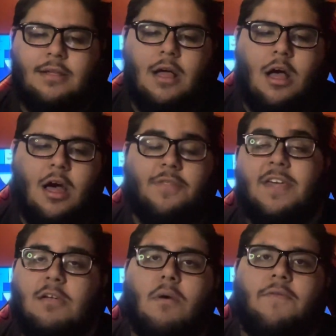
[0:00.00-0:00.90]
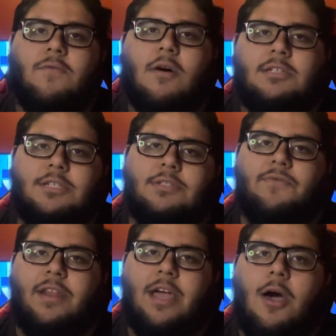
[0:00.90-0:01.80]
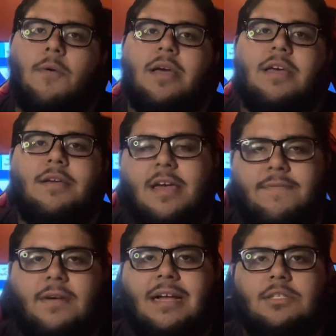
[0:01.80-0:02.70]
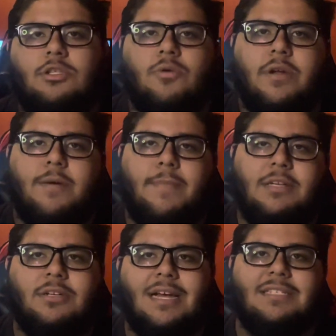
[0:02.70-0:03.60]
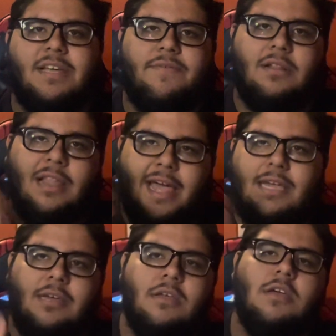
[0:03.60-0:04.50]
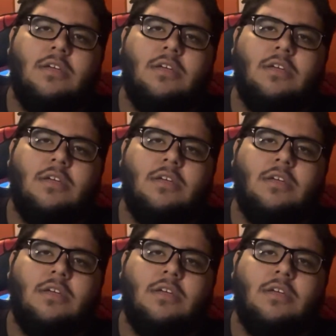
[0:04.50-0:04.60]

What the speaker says: Thank you all for watching this video. If you guys enjoyed it, make sure you guys give it a like.